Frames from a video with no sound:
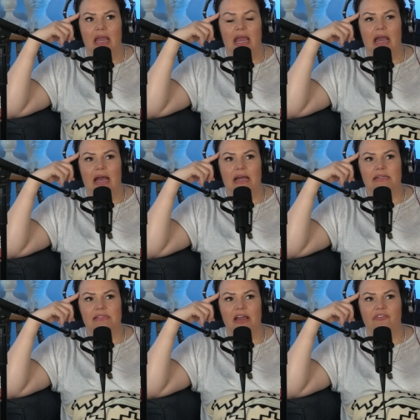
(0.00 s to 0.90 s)

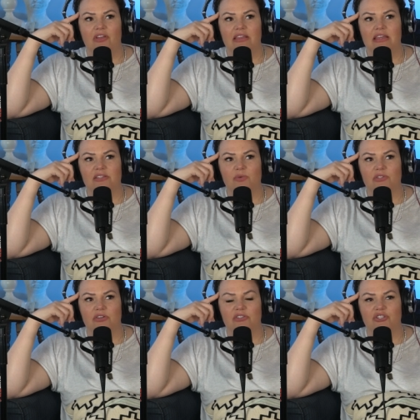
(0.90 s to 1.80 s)
And I feel like things will
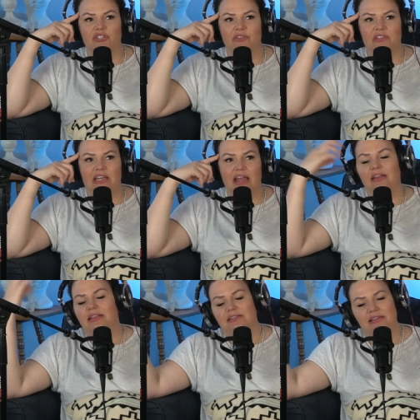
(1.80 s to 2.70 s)
start to shift again,
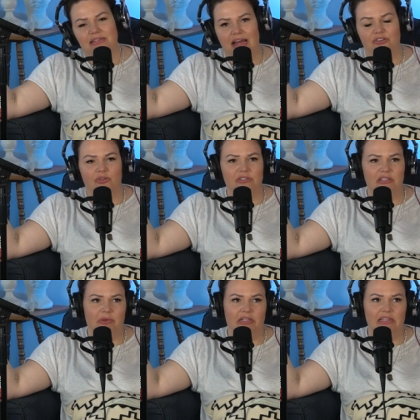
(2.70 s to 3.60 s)
and this is natural.
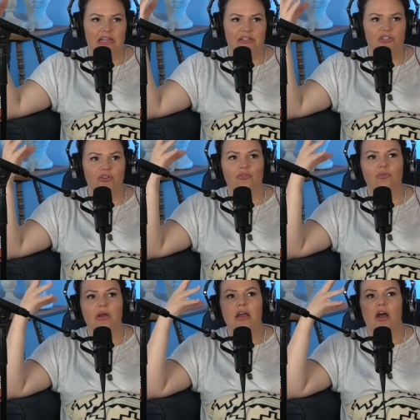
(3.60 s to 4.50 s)
Typically, they
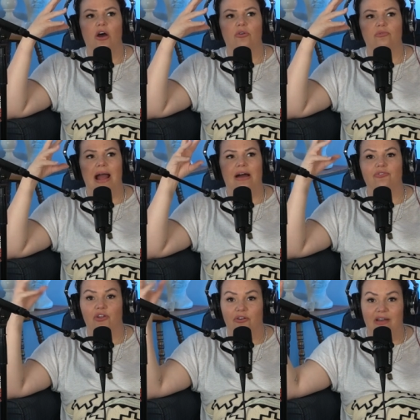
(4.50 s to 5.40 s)
do
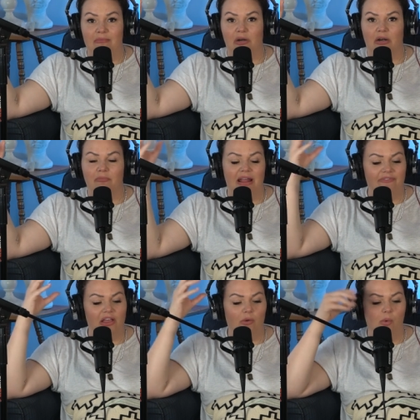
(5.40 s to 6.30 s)
around November. But I
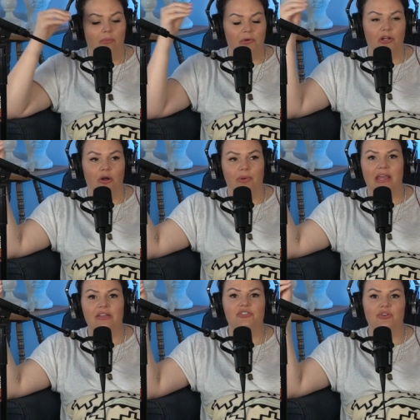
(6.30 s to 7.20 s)
feel like what we're going
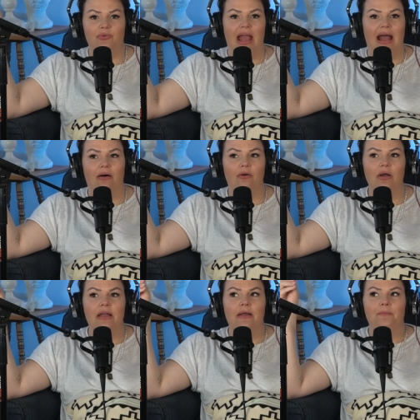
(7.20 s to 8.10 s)
into now,
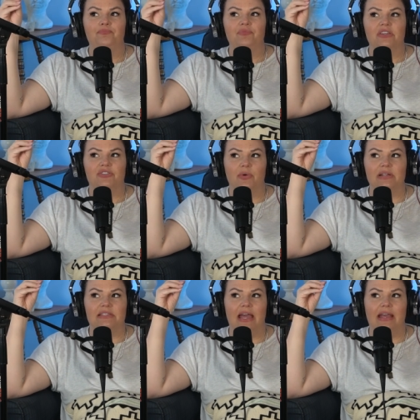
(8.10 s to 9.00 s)
so
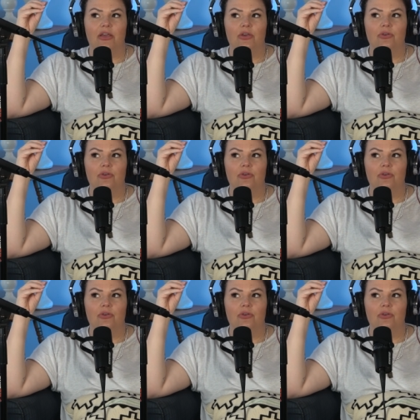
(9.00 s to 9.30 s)
it's like,